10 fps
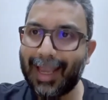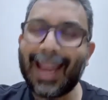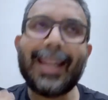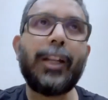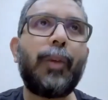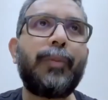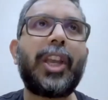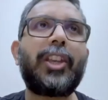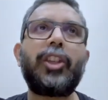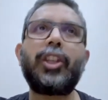Handle
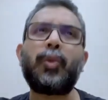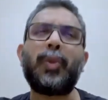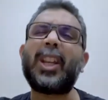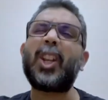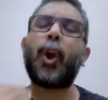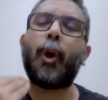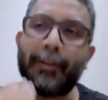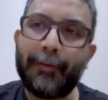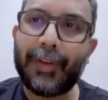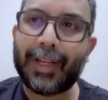objections with
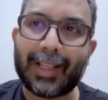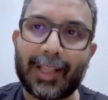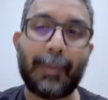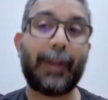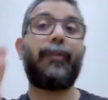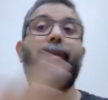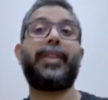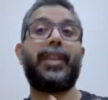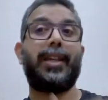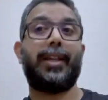confidence, but from
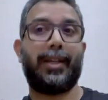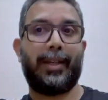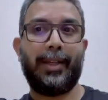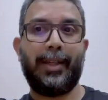here.